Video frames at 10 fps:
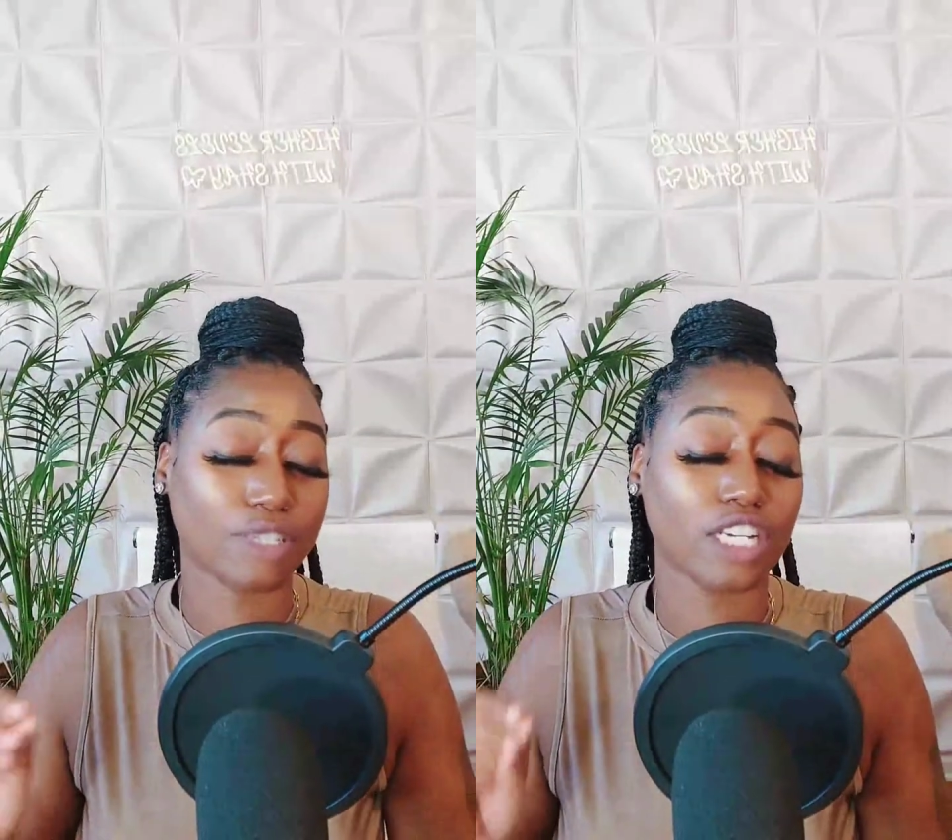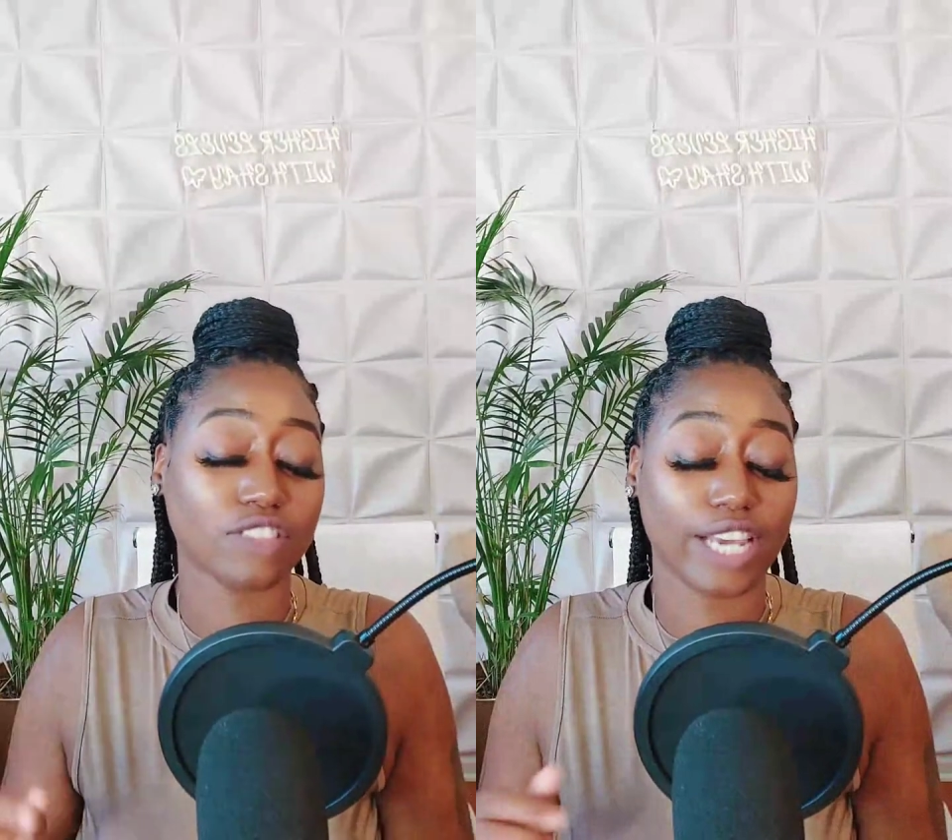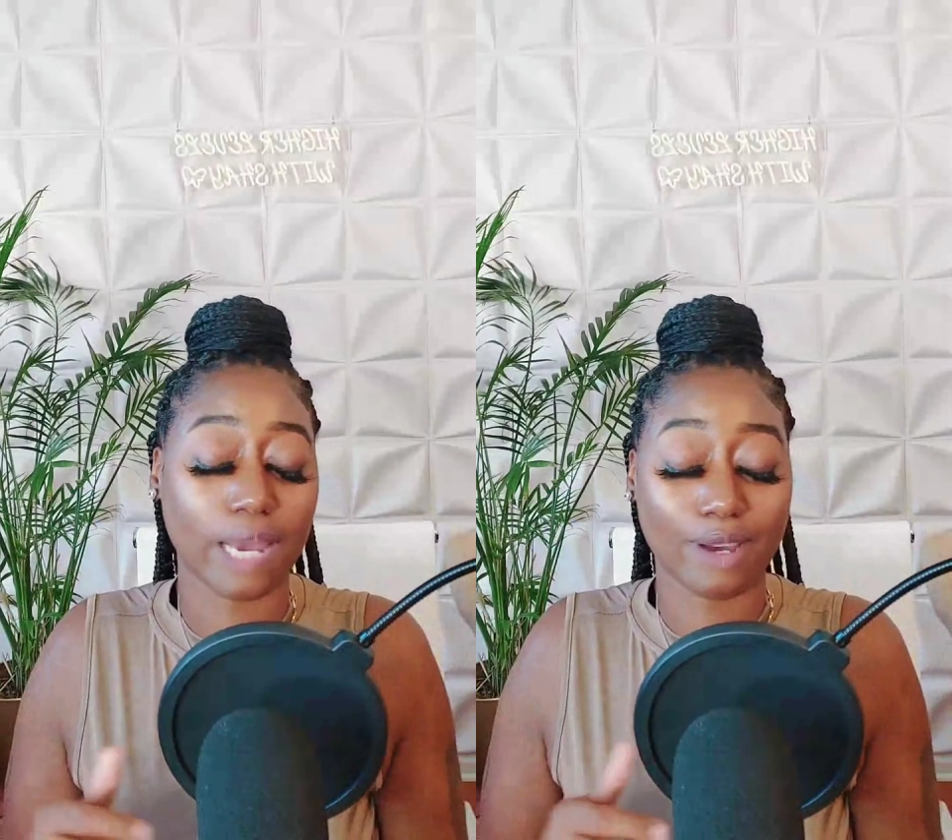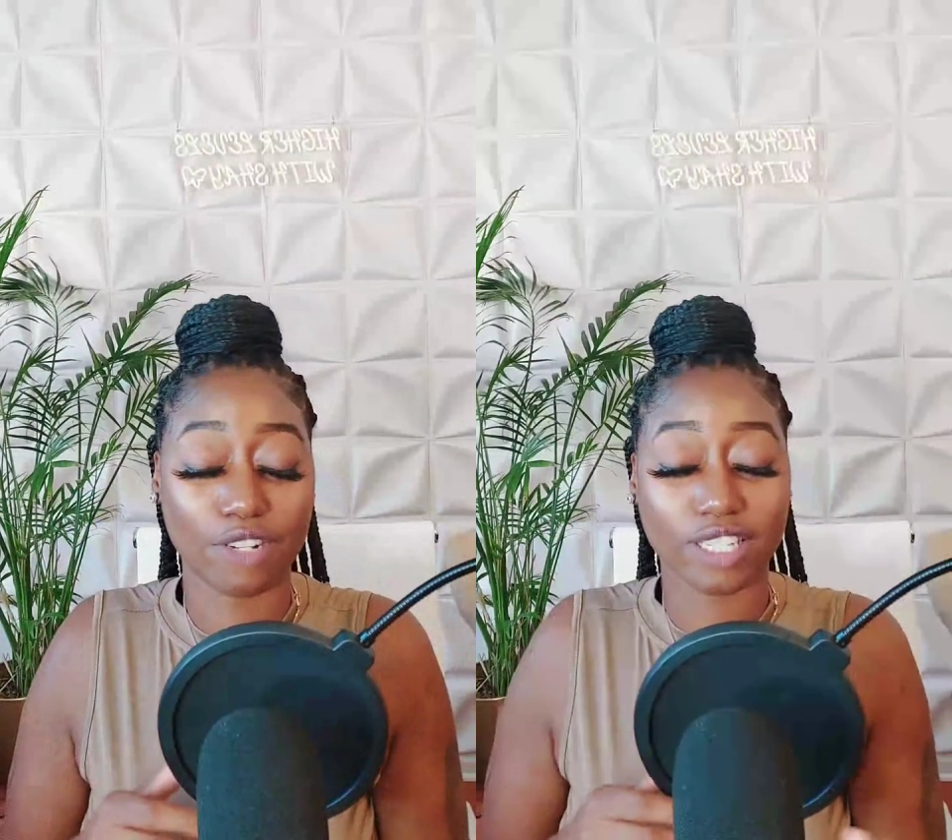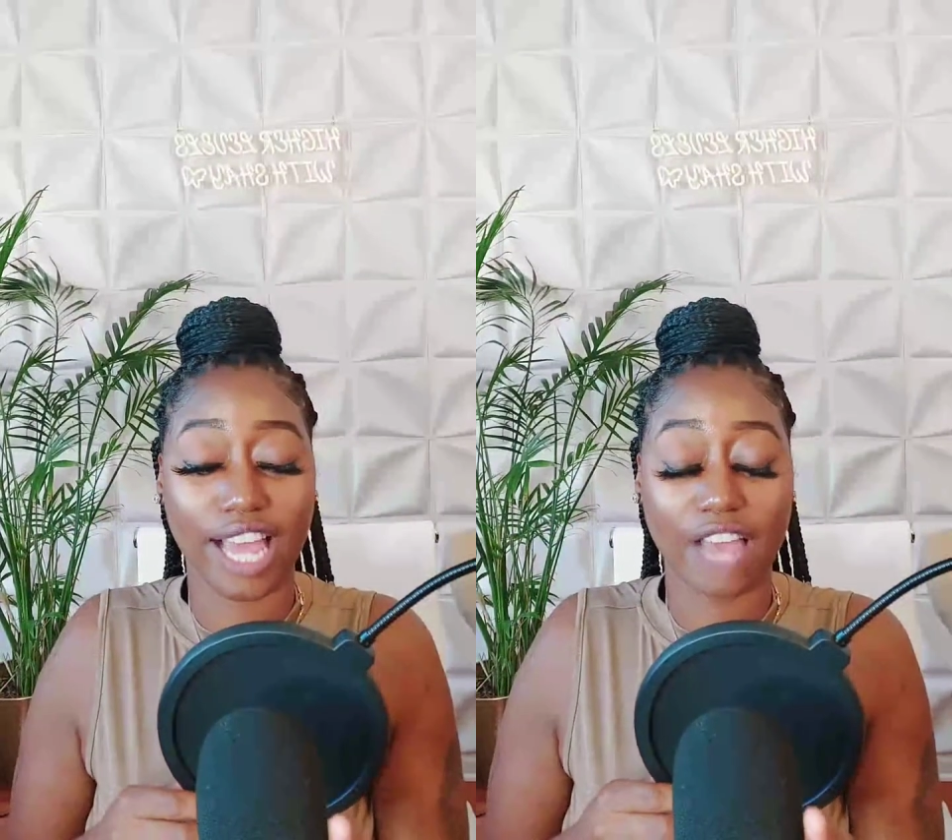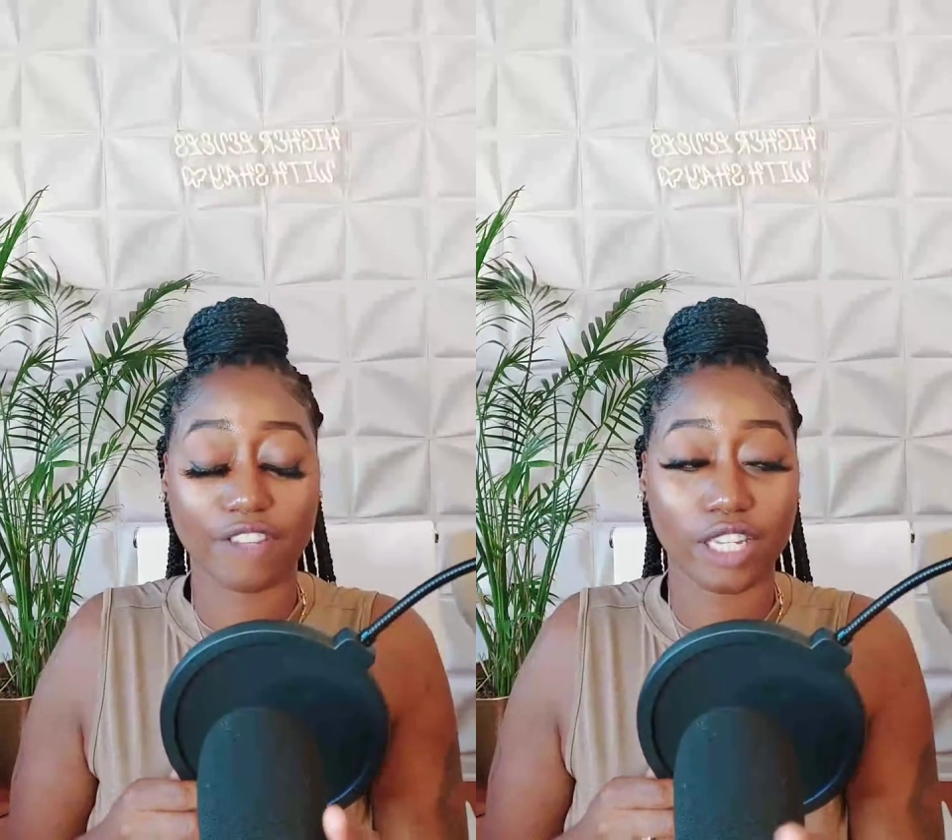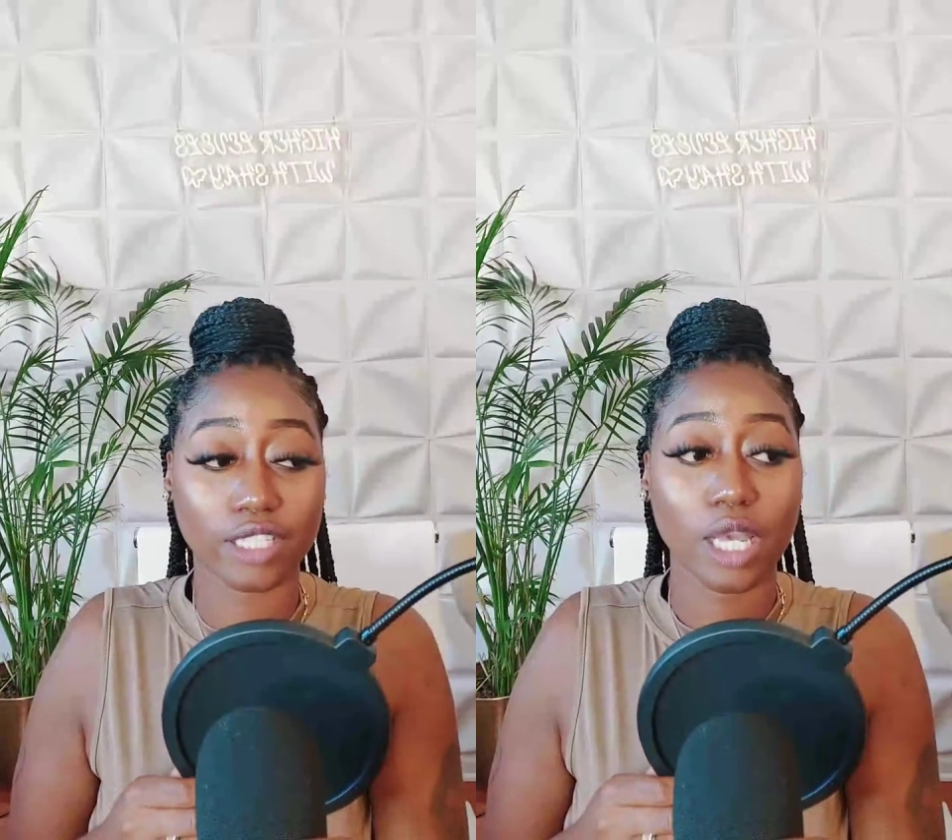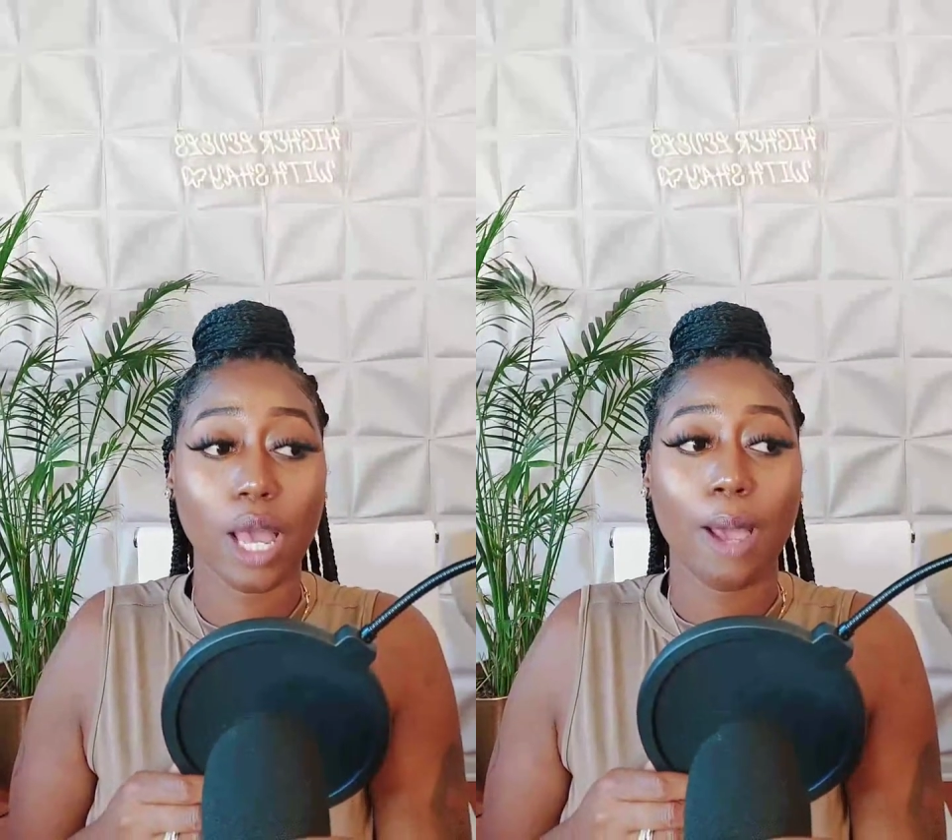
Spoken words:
would give to everybody on this live is